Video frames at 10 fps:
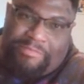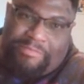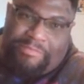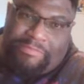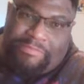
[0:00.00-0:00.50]

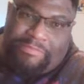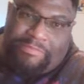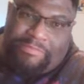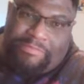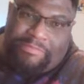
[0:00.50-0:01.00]

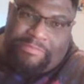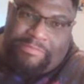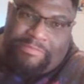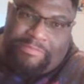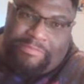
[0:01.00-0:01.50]

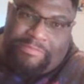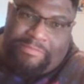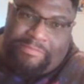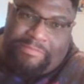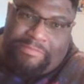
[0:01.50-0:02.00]

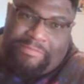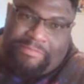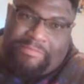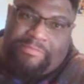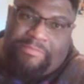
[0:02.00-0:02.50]

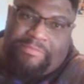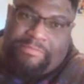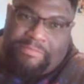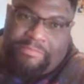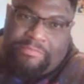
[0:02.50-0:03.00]

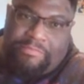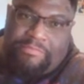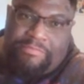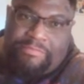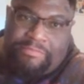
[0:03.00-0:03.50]

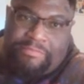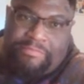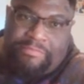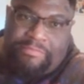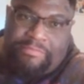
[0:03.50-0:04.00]

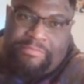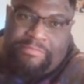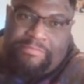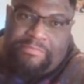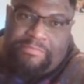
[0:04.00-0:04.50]

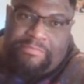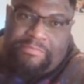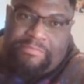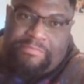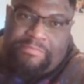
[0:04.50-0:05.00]

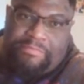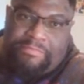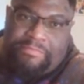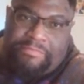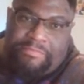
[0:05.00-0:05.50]

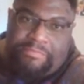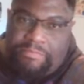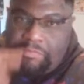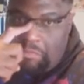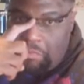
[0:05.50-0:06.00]

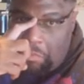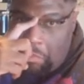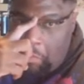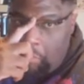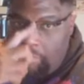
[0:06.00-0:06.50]

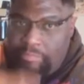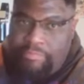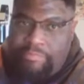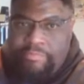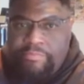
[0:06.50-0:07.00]

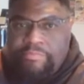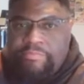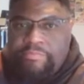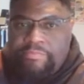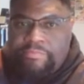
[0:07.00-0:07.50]

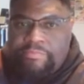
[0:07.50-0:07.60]
(silent)